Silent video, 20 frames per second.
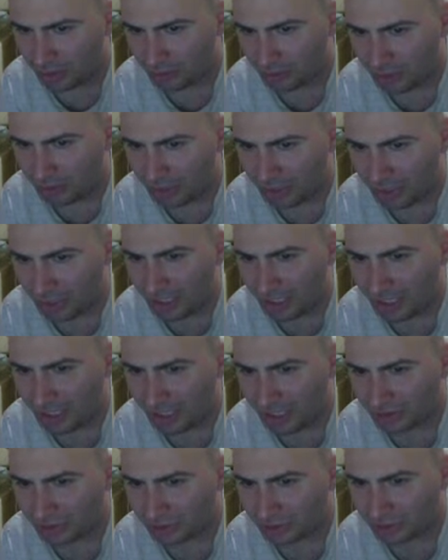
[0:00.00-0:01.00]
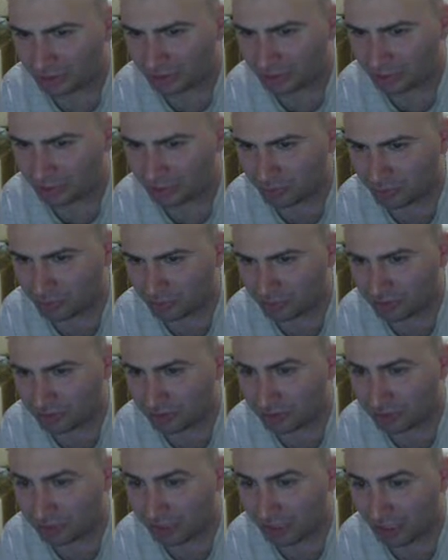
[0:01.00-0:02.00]
but many agents and
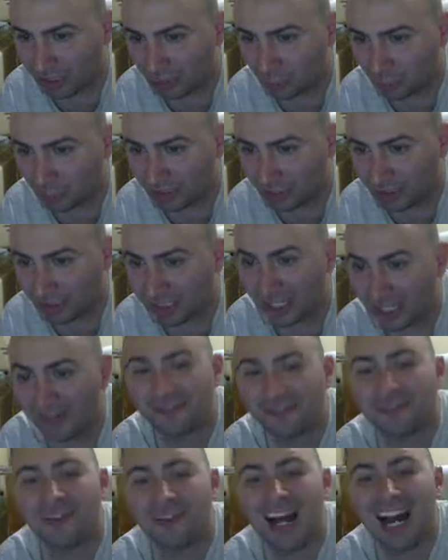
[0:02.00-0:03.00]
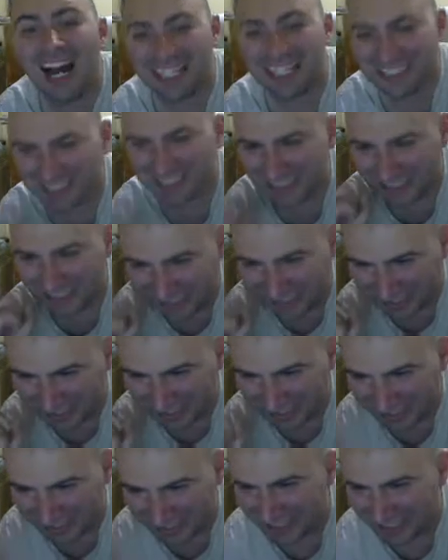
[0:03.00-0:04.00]
producers dislike working at Fox,
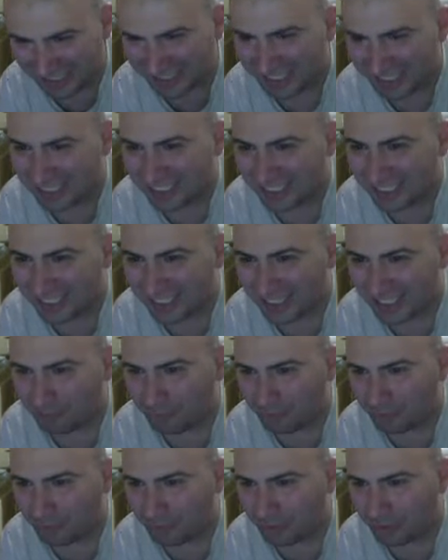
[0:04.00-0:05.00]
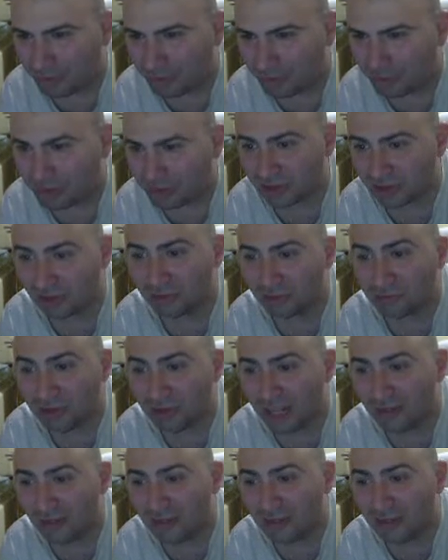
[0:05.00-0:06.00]
in part because of
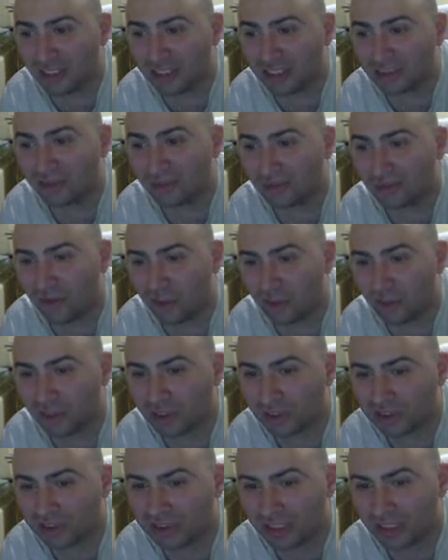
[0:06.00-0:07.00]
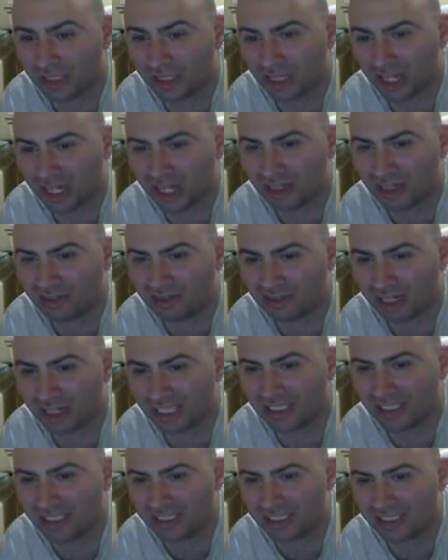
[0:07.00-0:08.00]
Rothman's focus on
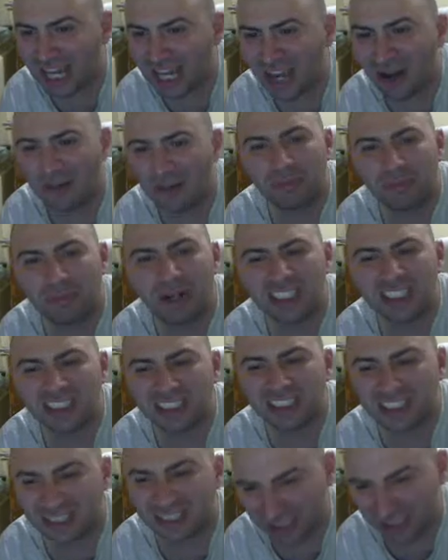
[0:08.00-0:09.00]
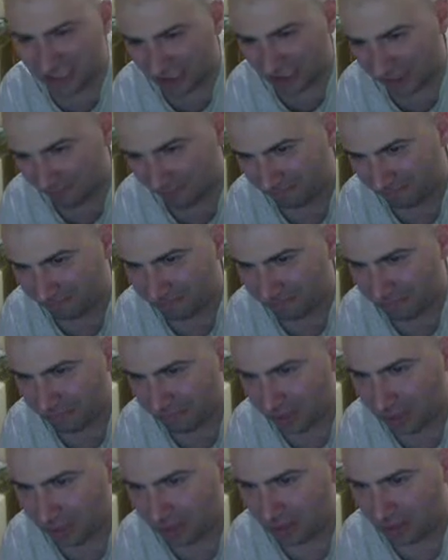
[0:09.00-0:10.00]
grinding down budgets.
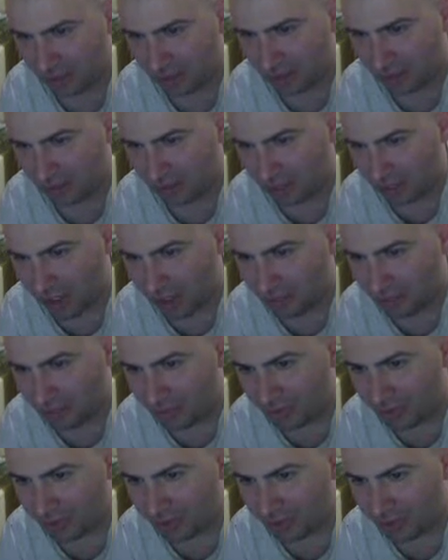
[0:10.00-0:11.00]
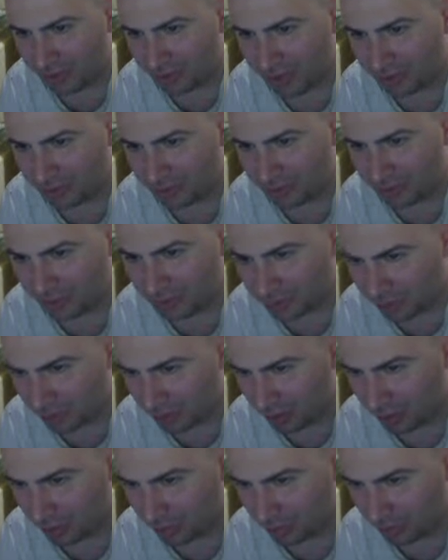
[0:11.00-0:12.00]
Rothman and Galapagos